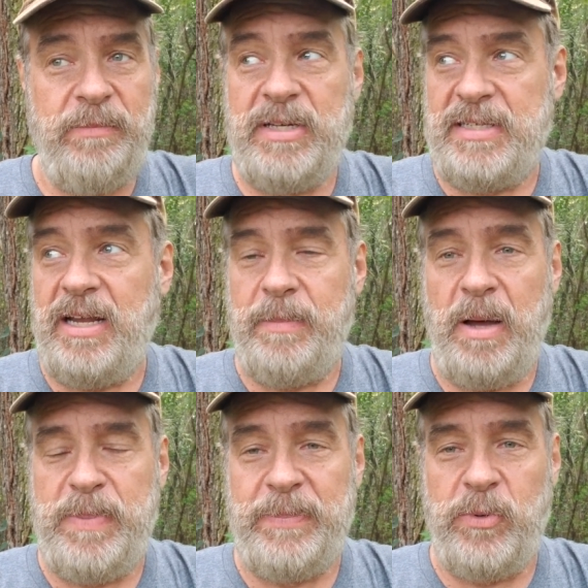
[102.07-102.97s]
a bitch said
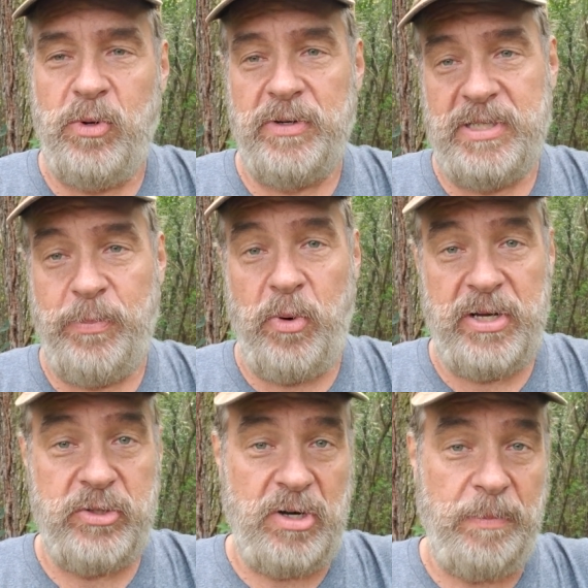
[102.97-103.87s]
about people who are
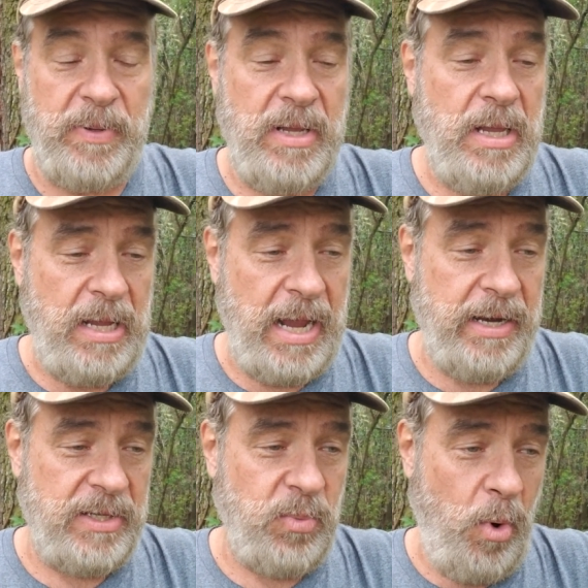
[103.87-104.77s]
supporting Trump and
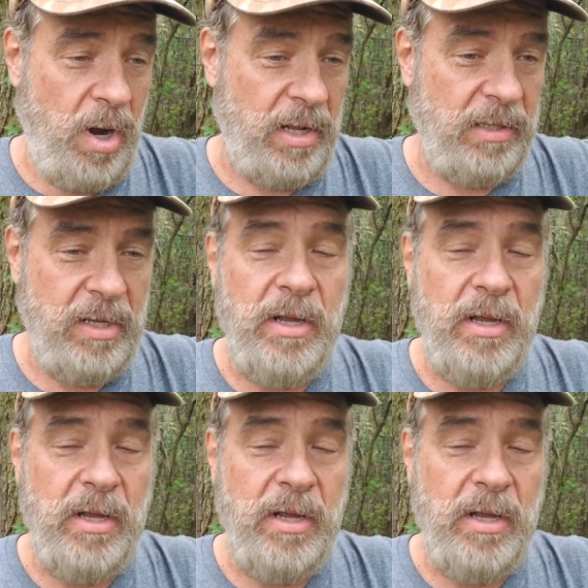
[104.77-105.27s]
his wall.